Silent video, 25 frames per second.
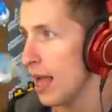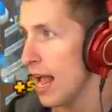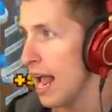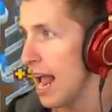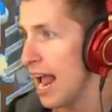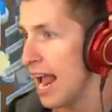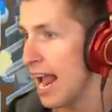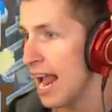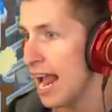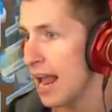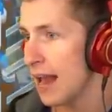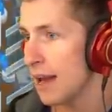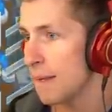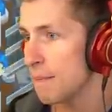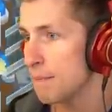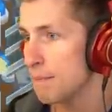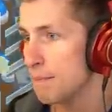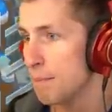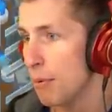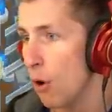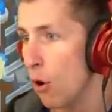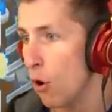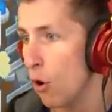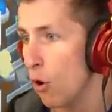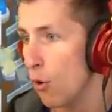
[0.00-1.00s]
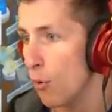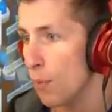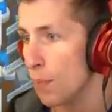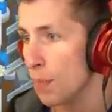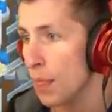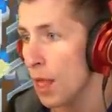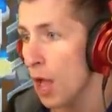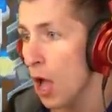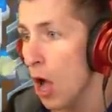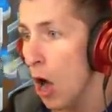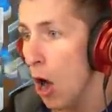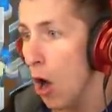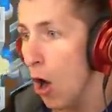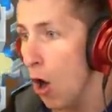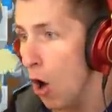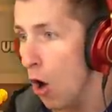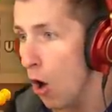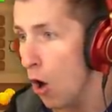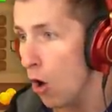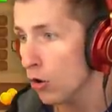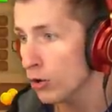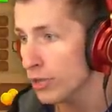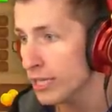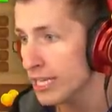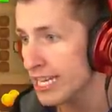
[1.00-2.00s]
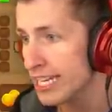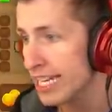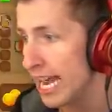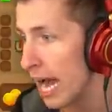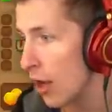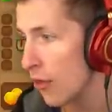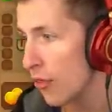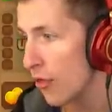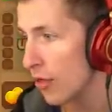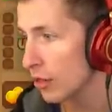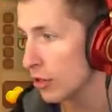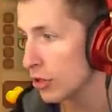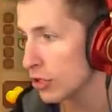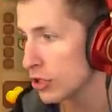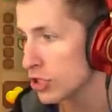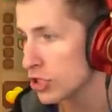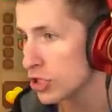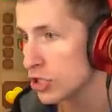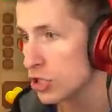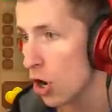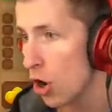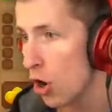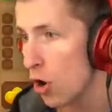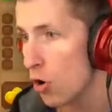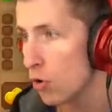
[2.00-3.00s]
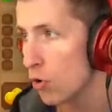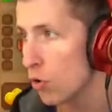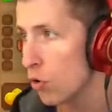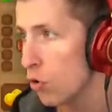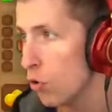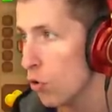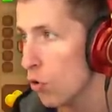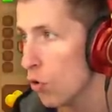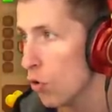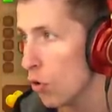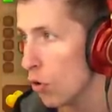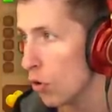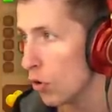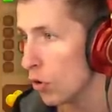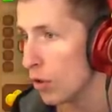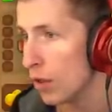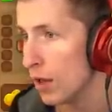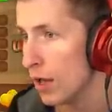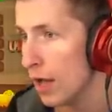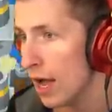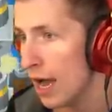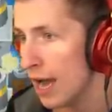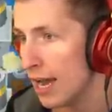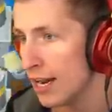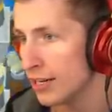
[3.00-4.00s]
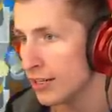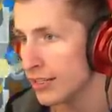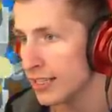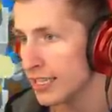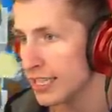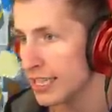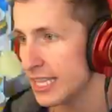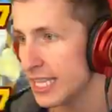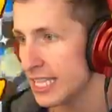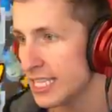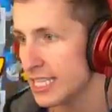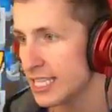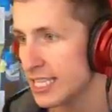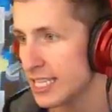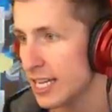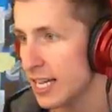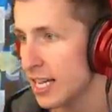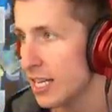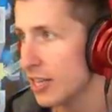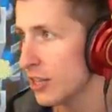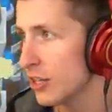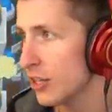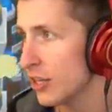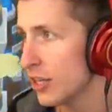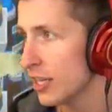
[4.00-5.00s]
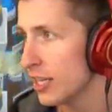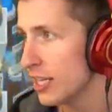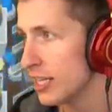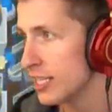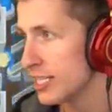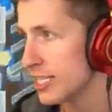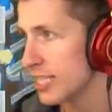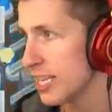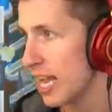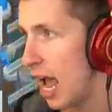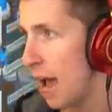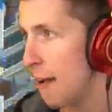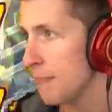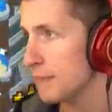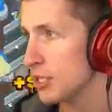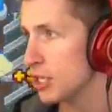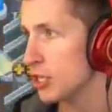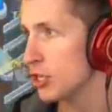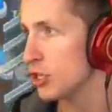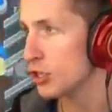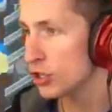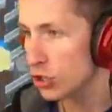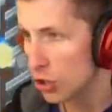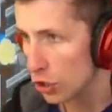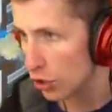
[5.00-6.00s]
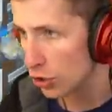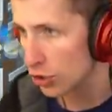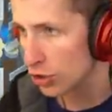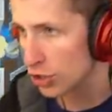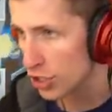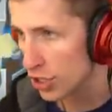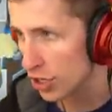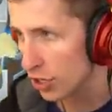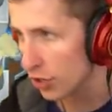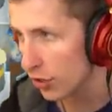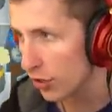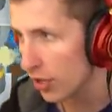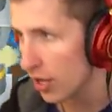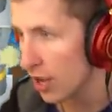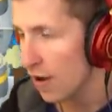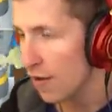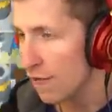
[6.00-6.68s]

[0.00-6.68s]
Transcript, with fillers: And boom. Holy cow. That looks so cool. I don't need this. Look at this. Captain Churchill.